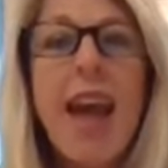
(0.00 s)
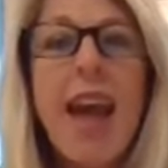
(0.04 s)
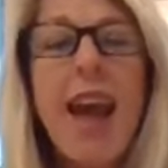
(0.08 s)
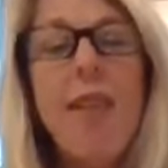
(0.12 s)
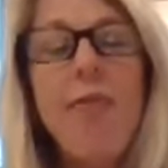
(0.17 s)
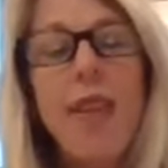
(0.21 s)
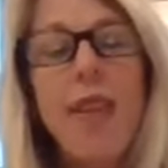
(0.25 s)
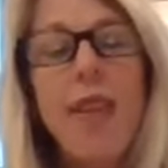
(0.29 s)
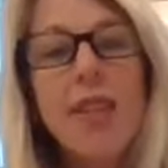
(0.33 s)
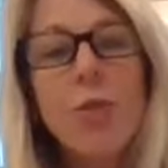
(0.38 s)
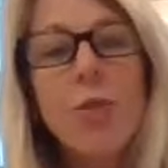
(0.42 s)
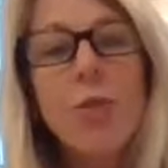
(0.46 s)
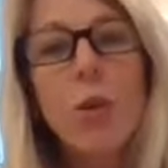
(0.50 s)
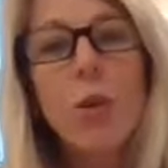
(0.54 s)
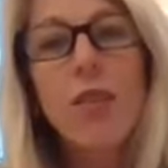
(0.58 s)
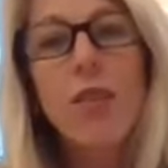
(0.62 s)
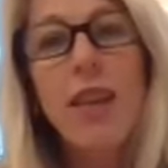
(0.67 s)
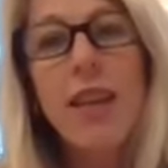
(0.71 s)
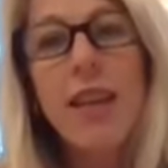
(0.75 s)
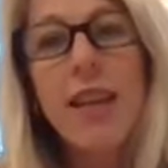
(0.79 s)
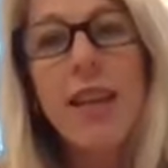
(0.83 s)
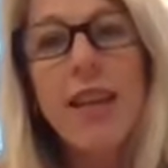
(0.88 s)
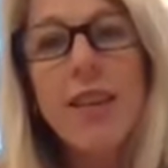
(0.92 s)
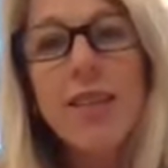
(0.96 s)
And that's one of
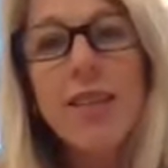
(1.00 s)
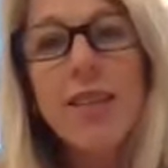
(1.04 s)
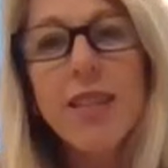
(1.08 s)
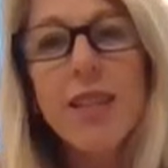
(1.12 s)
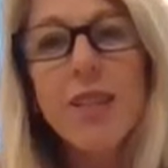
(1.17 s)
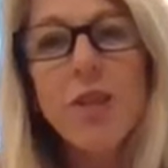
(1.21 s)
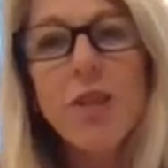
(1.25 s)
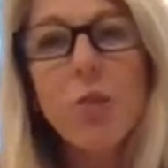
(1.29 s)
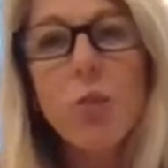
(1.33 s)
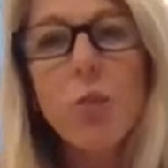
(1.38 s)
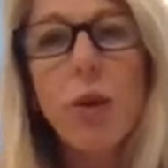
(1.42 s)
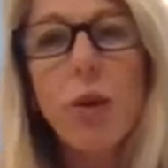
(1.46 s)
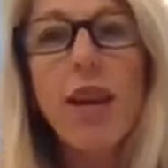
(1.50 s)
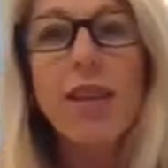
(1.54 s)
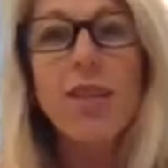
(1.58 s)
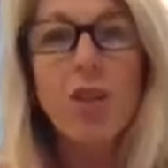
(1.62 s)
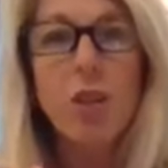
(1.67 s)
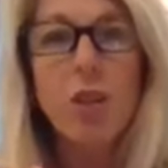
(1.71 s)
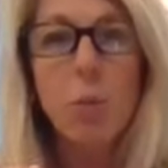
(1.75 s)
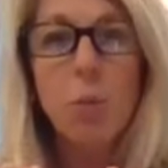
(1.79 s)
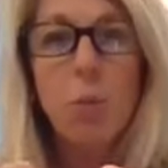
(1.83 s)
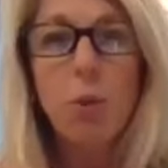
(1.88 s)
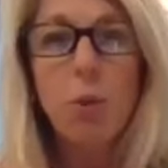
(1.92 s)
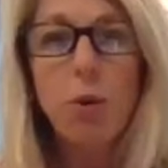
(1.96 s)
the easiest ways
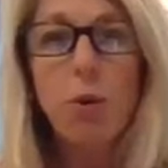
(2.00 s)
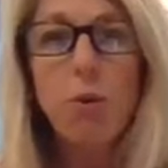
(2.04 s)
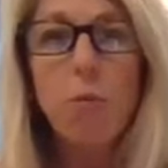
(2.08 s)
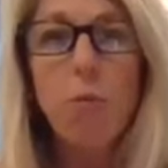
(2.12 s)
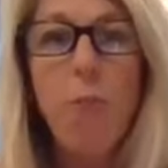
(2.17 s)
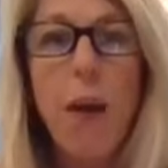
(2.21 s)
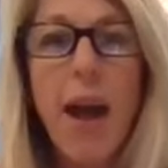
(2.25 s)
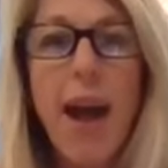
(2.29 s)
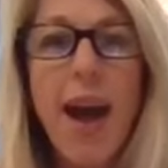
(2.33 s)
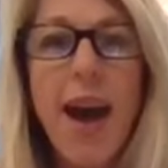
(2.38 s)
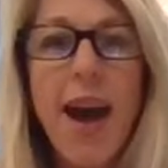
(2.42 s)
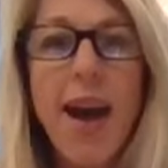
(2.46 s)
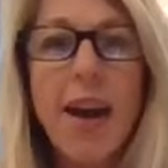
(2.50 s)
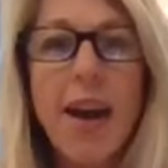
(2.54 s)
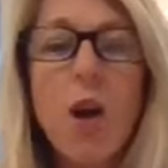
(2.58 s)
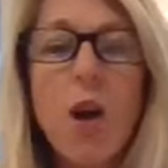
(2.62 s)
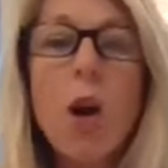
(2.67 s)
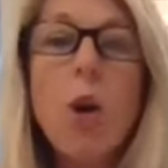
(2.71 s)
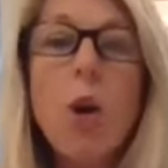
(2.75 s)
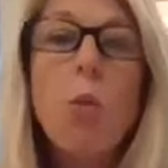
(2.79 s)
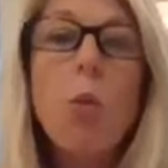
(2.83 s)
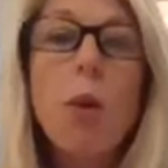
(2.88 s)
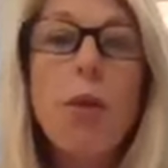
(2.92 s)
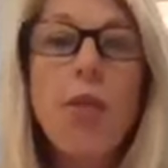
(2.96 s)
to pull back
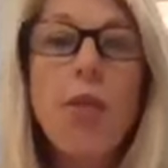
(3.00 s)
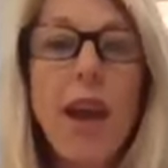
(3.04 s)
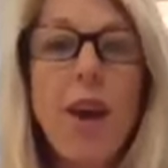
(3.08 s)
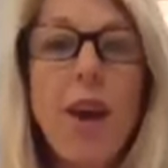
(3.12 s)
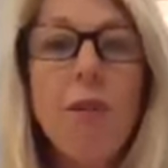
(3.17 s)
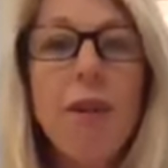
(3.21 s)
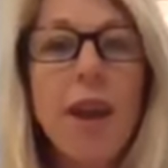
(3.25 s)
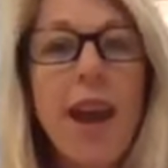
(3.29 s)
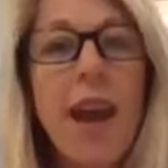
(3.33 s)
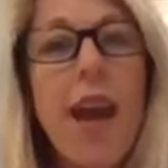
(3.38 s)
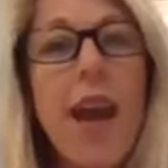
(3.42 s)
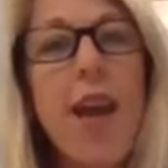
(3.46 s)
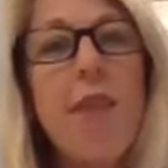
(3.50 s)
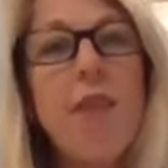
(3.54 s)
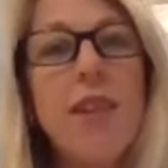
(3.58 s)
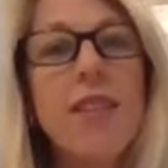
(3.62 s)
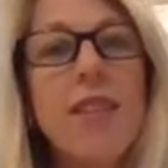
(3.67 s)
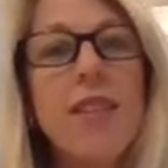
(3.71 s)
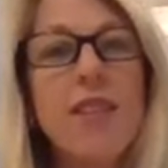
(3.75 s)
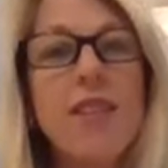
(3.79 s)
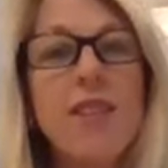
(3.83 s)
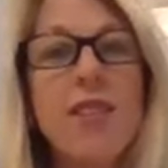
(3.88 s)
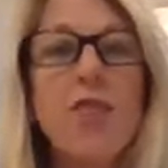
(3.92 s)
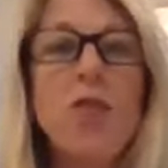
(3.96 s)
without having
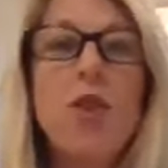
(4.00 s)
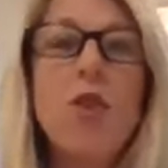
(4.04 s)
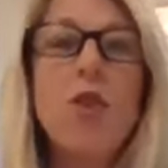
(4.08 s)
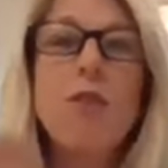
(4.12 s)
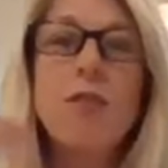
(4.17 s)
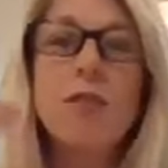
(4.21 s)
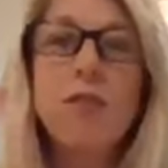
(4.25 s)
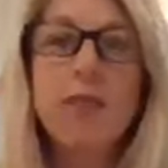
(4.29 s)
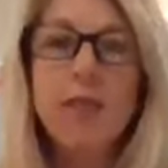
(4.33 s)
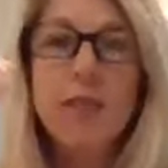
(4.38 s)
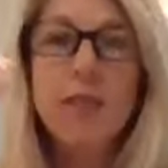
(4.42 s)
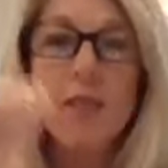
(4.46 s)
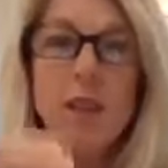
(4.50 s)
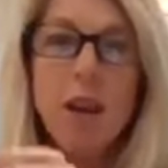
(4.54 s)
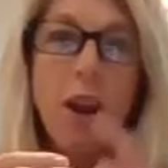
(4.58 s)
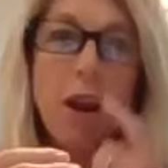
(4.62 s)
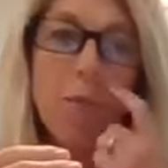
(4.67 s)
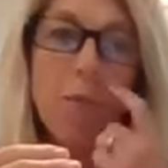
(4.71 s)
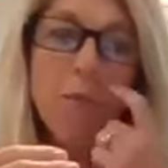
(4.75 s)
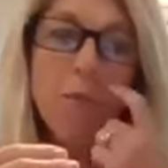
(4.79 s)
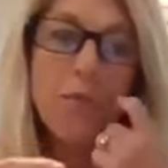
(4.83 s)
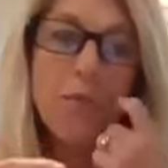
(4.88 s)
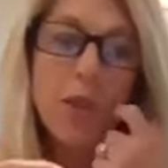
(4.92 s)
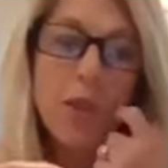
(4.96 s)
to start
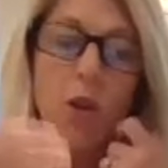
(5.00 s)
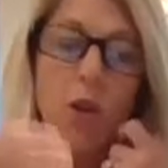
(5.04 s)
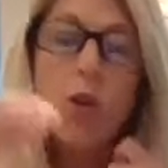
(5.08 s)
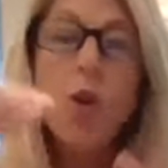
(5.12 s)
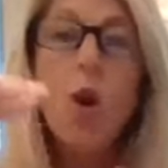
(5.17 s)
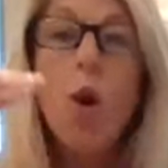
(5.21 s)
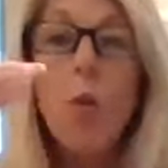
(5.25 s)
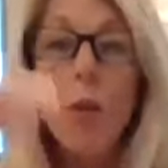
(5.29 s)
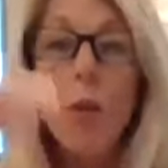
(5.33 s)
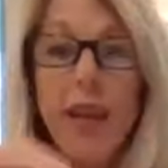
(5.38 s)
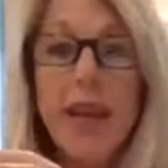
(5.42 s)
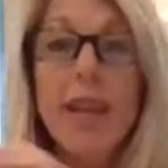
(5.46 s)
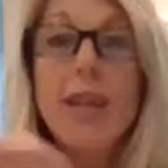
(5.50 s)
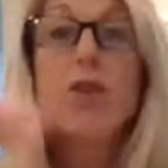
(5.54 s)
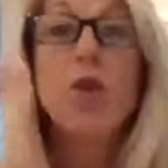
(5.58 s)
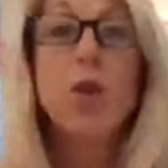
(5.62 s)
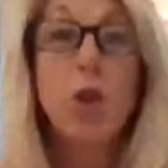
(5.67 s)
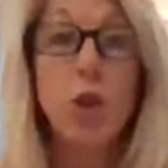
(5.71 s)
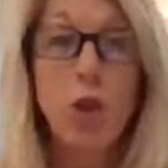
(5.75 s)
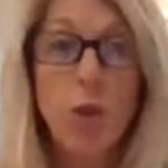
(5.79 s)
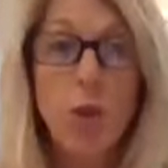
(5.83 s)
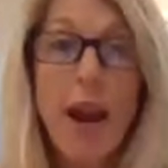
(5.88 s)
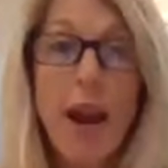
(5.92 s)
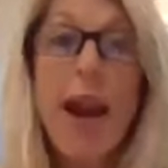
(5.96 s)
going into
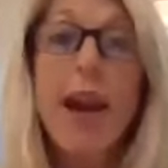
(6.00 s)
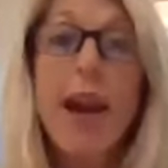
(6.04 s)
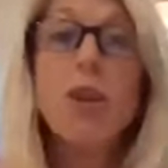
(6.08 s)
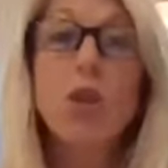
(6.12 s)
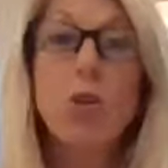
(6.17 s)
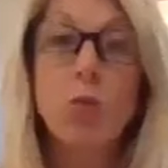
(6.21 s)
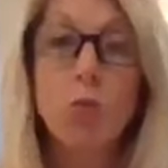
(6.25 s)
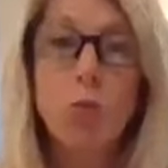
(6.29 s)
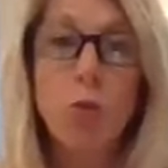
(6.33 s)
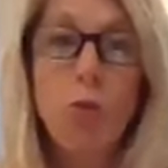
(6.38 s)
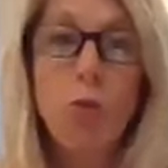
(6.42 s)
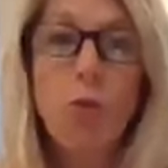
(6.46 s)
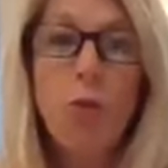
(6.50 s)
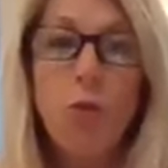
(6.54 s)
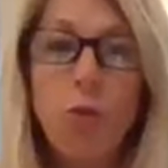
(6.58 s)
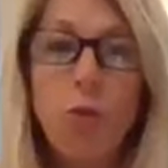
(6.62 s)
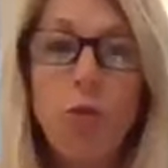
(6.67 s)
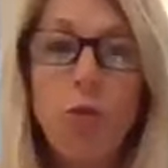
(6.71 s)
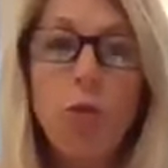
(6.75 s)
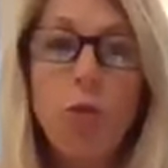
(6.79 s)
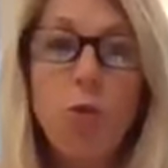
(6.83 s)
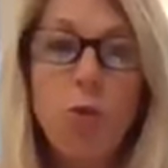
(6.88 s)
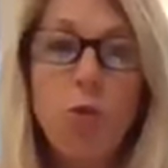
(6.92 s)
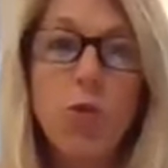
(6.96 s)
your actual
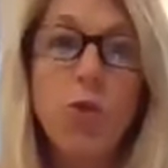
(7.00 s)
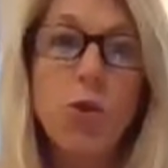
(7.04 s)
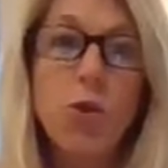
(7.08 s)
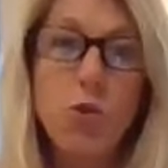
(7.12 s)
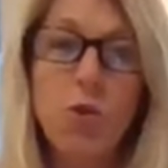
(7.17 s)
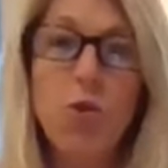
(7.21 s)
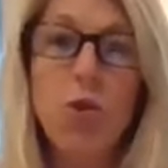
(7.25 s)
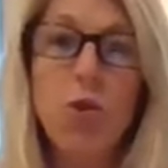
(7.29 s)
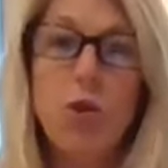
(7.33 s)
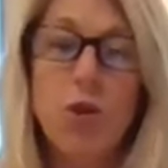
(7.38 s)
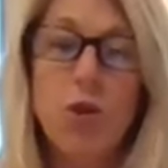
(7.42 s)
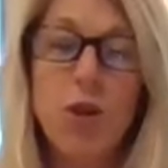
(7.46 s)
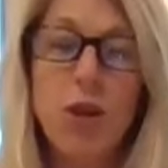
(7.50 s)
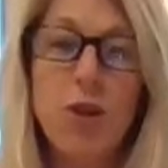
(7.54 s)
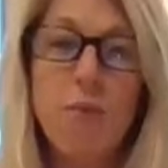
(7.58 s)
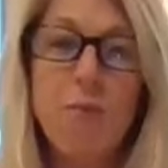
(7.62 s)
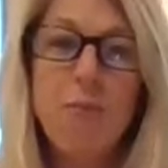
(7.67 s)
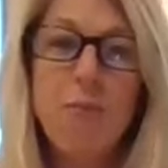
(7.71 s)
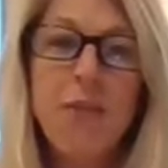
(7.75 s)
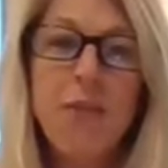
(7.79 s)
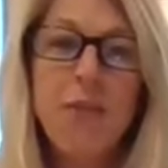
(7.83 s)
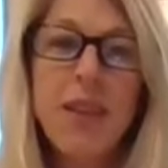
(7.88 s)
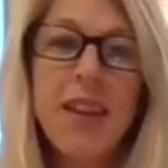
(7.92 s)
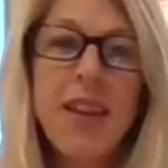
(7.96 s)
food nutrition.
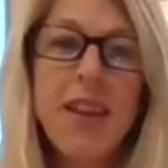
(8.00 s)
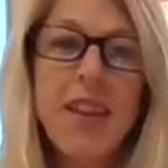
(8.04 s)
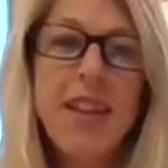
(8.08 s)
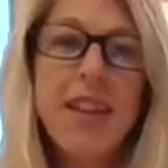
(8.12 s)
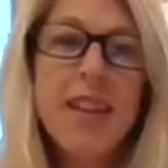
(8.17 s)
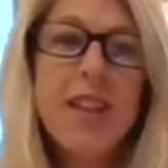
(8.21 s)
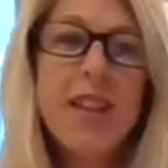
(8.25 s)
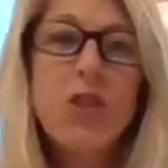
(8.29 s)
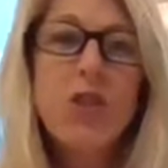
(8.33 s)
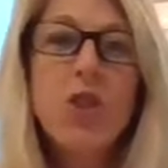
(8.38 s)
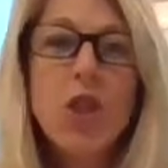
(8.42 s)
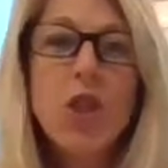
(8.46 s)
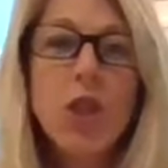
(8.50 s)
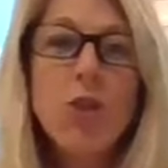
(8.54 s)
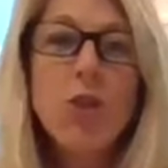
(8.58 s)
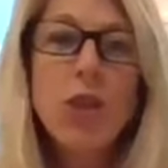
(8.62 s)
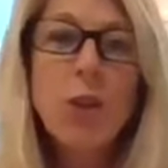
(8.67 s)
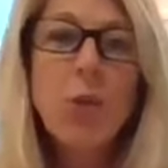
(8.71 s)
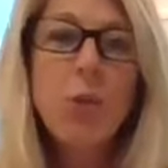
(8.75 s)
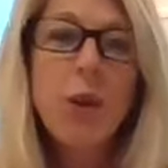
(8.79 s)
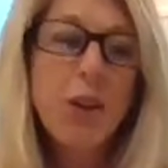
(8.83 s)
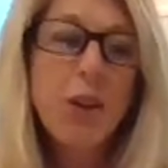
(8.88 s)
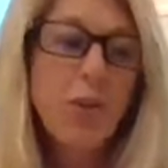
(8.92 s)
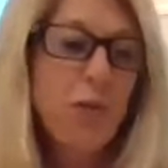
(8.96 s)
Jill, you
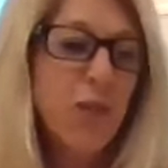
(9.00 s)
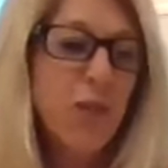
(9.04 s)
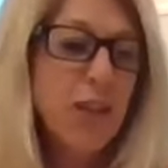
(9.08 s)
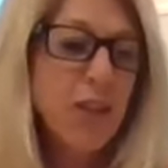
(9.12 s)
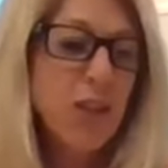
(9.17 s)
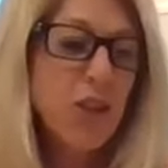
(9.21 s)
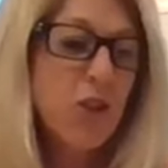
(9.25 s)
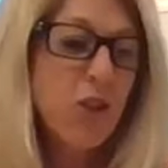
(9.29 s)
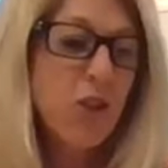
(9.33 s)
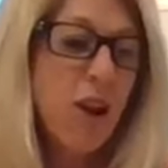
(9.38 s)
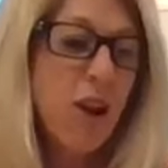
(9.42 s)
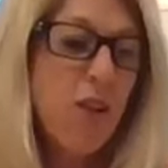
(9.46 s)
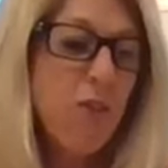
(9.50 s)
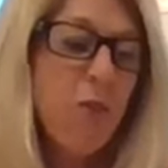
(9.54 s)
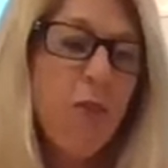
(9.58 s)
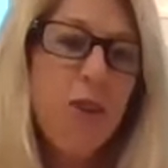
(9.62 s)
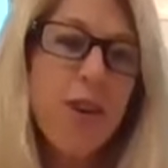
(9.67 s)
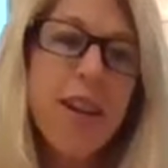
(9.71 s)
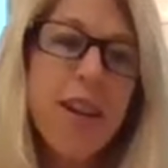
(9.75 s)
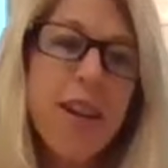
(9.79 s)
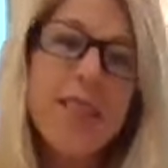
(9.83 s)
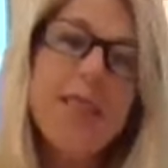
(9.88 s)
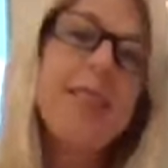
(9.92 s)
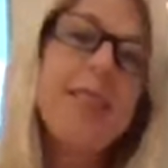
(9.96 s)
want to finish it off for
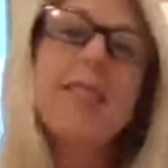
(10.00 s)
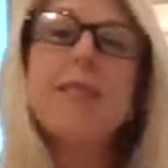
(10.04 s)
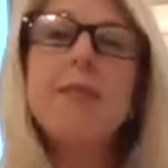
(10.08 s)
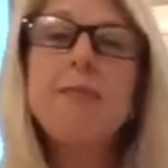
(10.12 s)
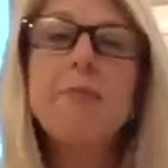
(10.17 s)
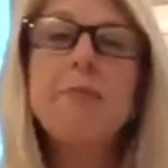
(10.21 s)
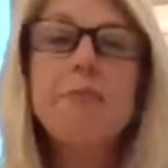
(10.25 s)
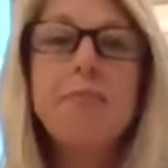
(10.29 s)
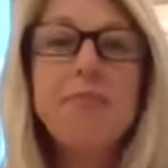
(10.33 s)
us?